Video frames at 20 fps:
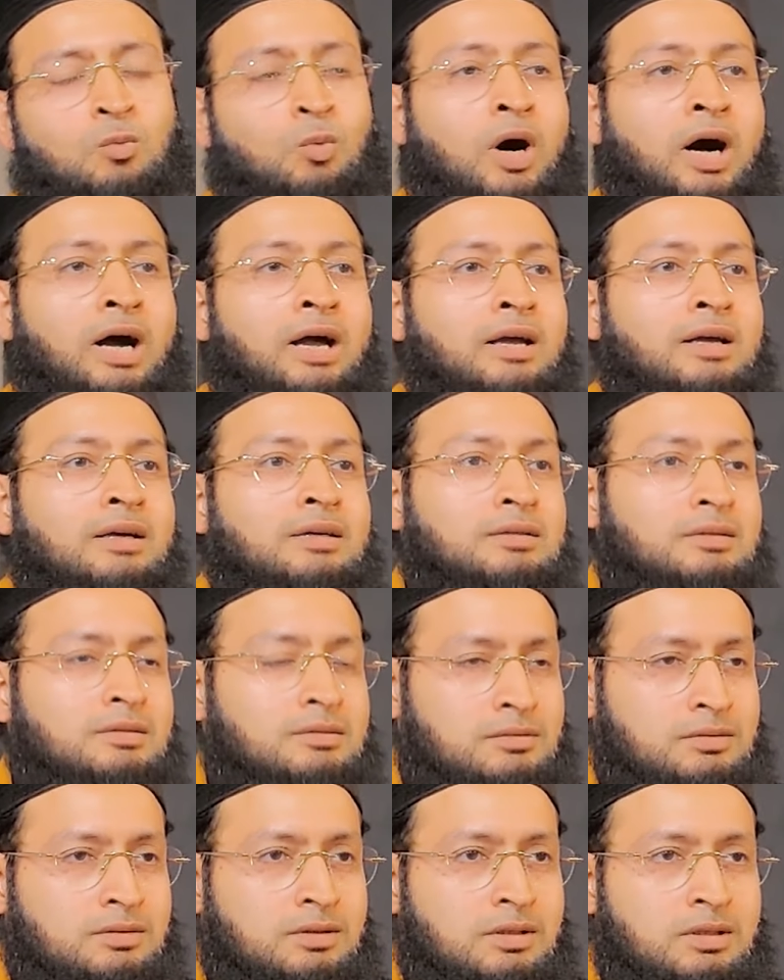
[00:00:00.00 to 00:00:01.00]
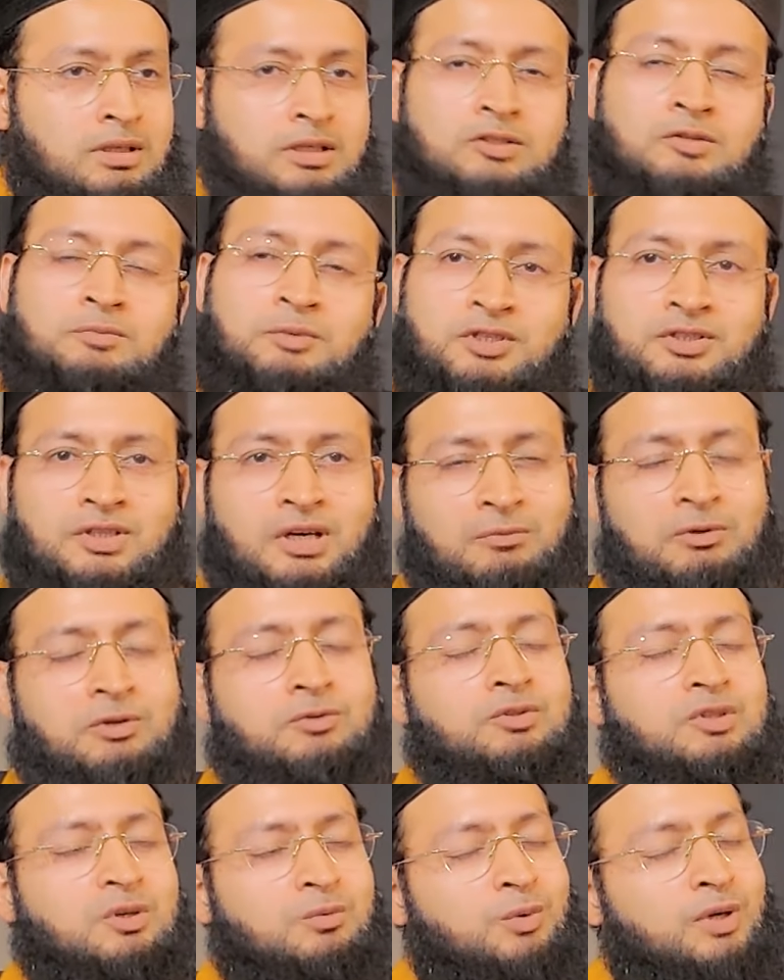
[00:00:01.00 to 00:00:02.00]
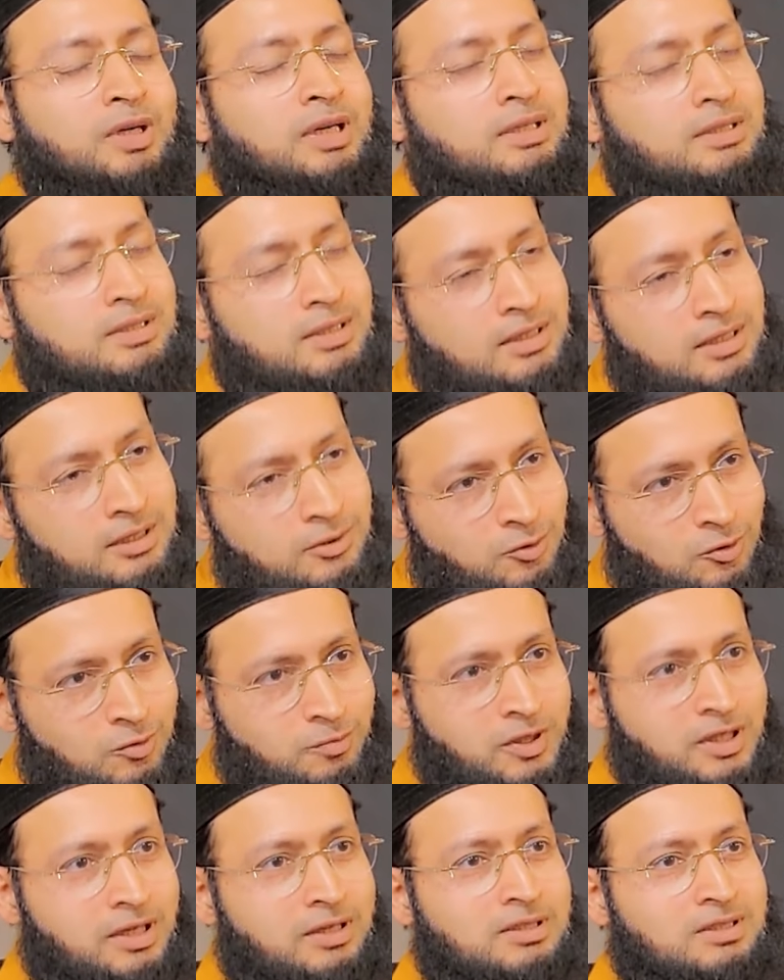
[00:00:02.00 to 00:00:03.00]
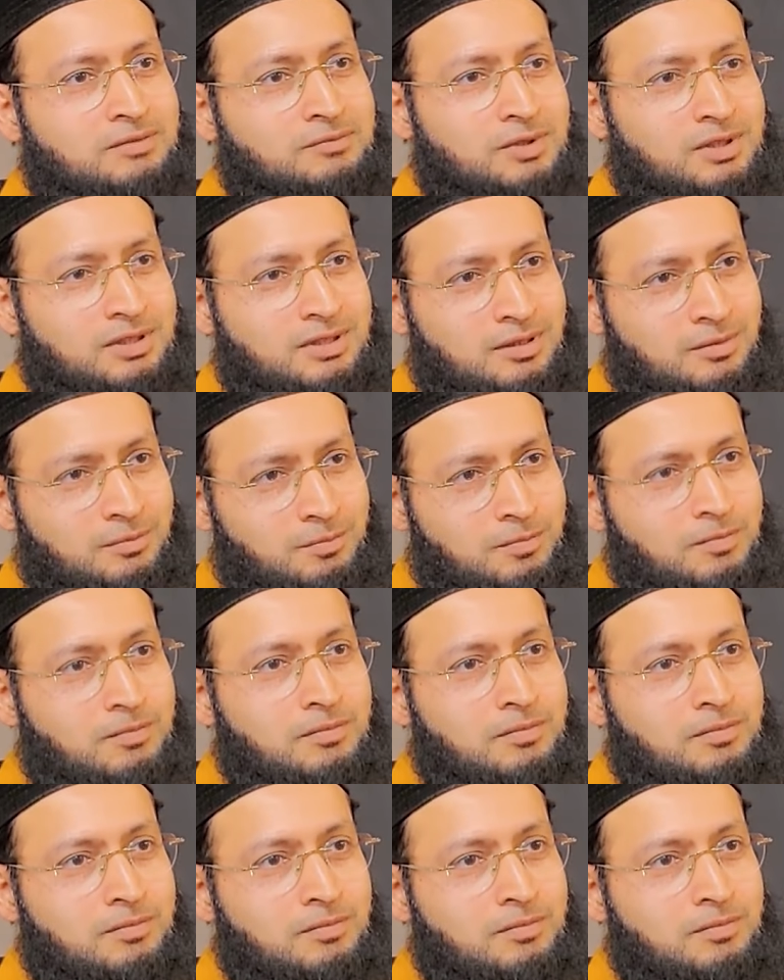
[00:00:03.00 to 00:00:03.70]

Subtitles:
Why? He says, because I went to someone else and they told me that someone has done